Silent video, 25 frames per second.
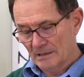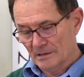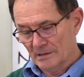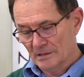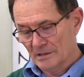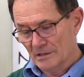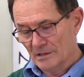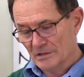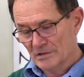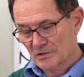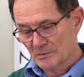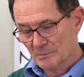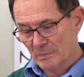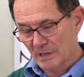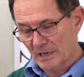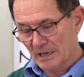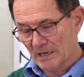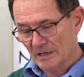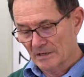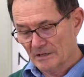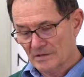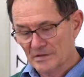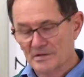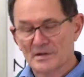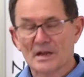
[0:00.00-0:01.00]
yeast
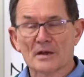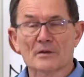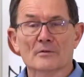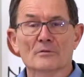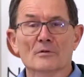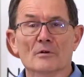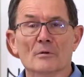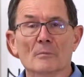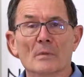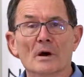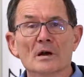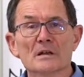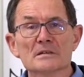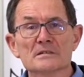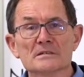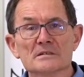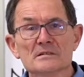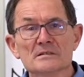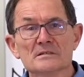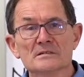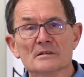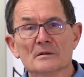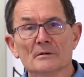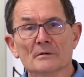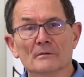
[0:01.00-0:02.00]
plant
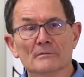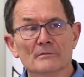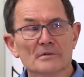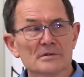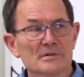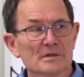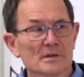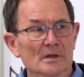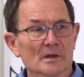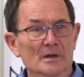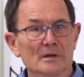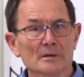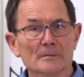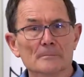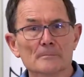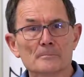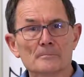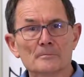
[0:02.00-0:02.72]
Saccharomyces cerevisiae.